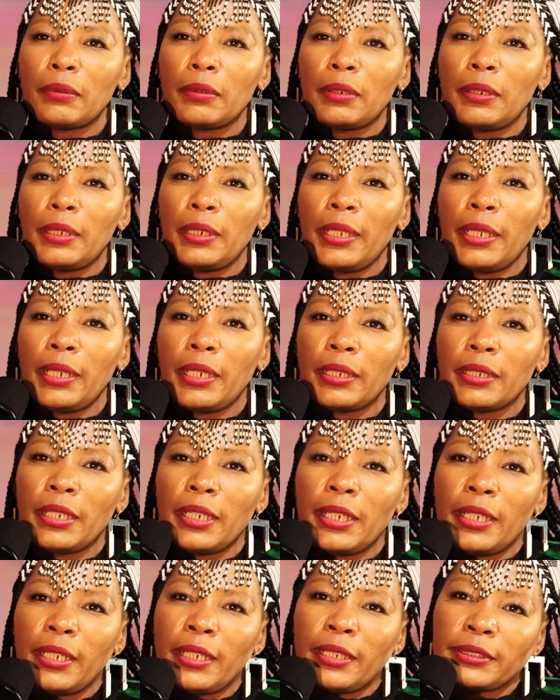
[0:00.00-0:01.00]

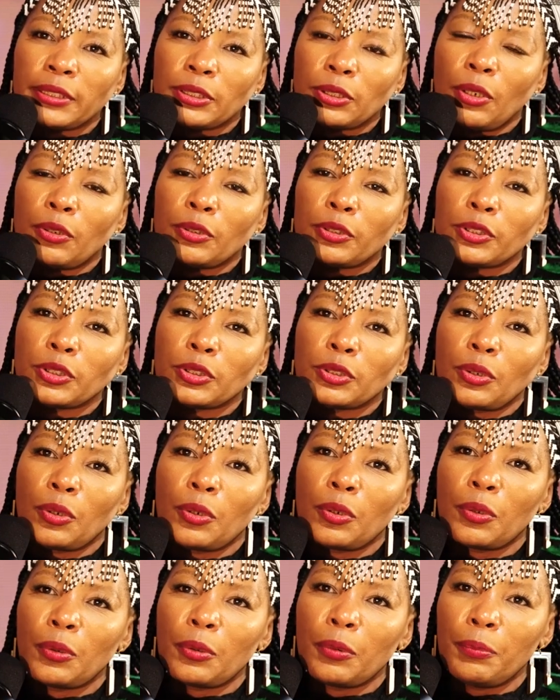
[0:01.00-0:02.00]
let us
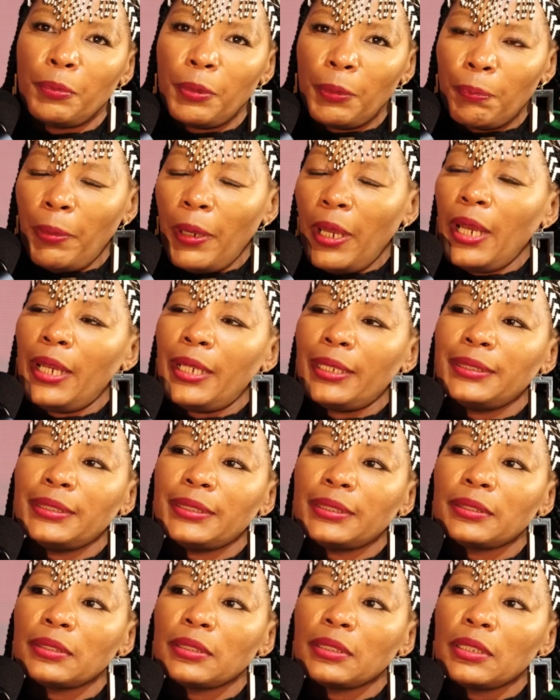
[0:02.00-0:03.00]
also be part.
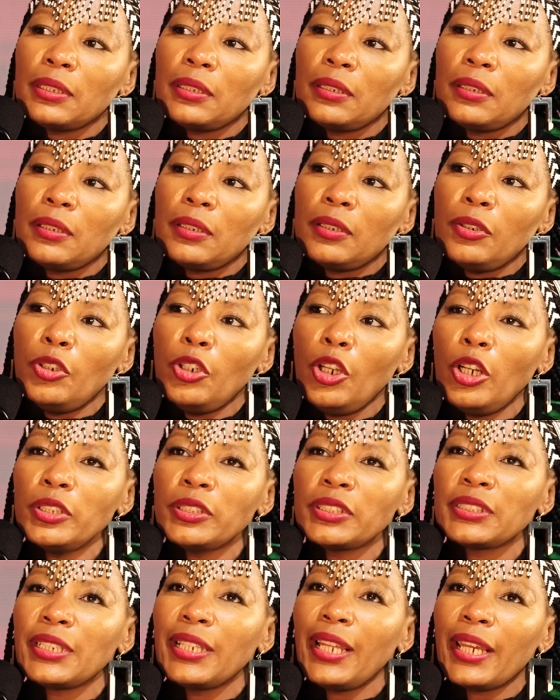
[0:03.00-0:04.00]

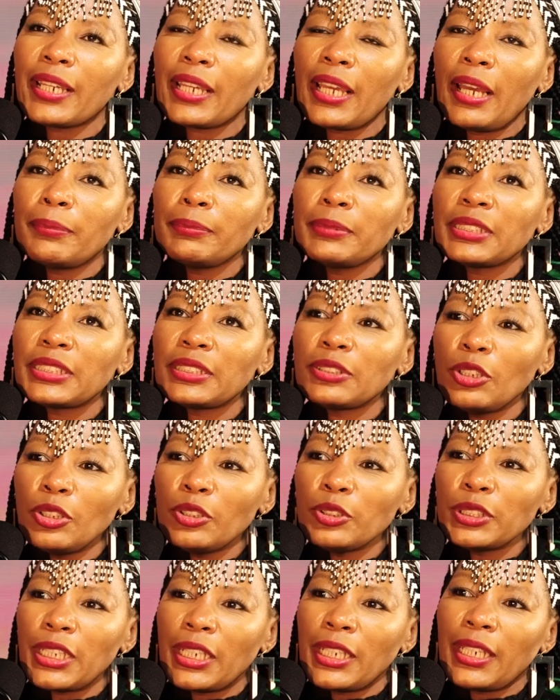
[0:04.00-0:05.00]
Not
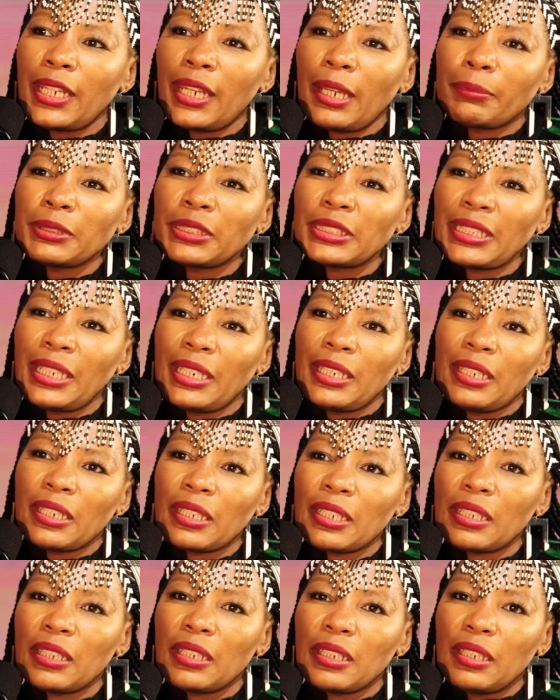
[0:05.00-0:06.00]
to say that I'm
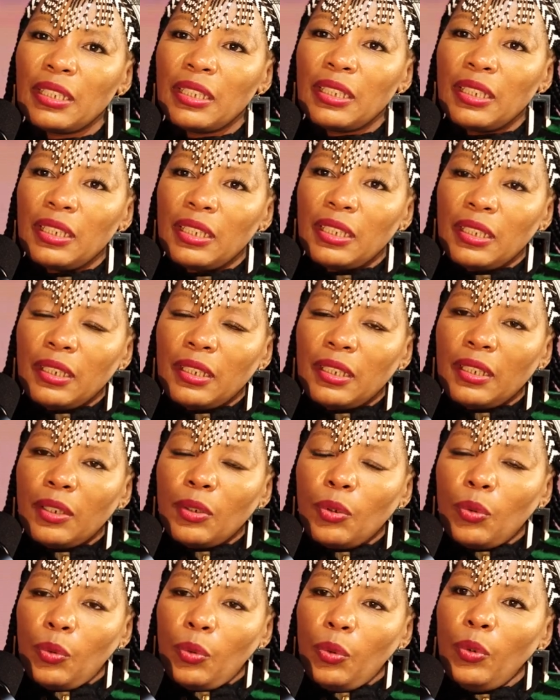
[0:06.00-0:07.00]
saying
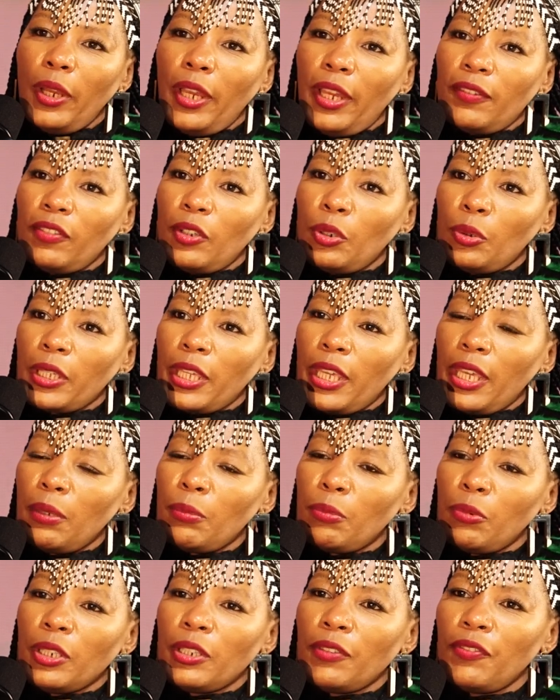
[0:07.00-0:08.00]
whoever
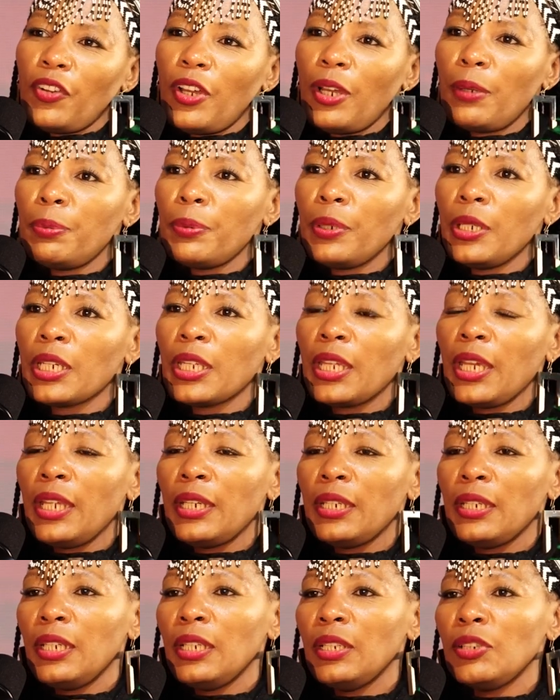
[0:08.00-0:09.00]
came with the fabric
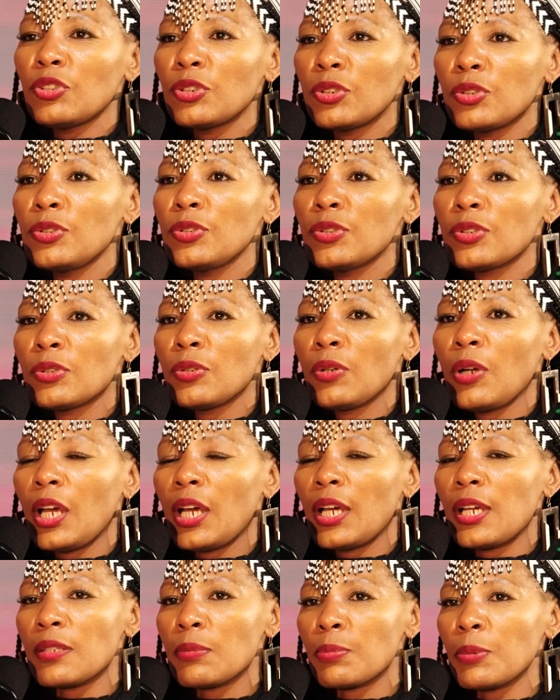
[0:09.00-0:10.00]
and they introduced to
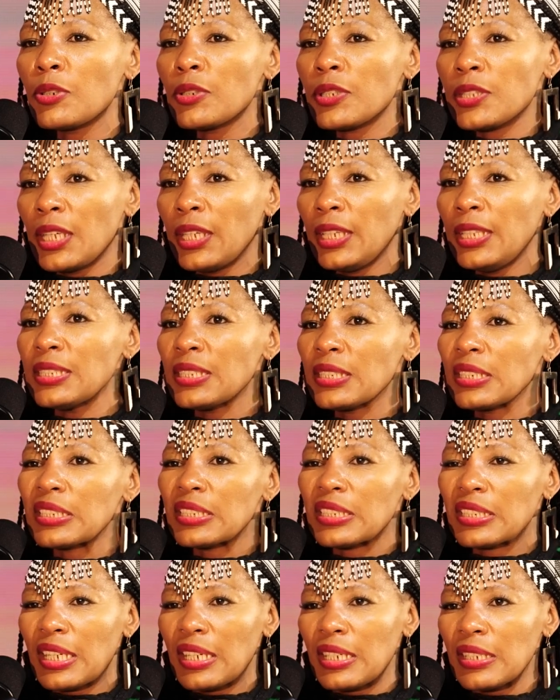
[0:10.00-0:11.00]
us, because the history
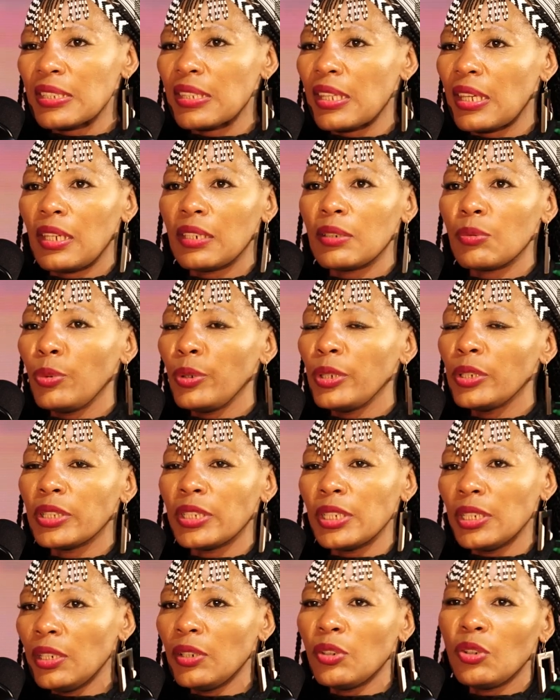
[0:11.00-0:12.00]
says that we
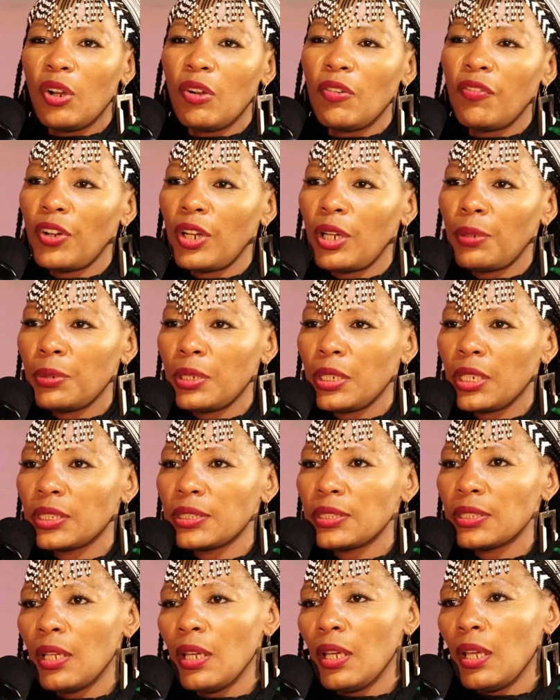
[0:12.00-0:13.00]
didn't know fabrics.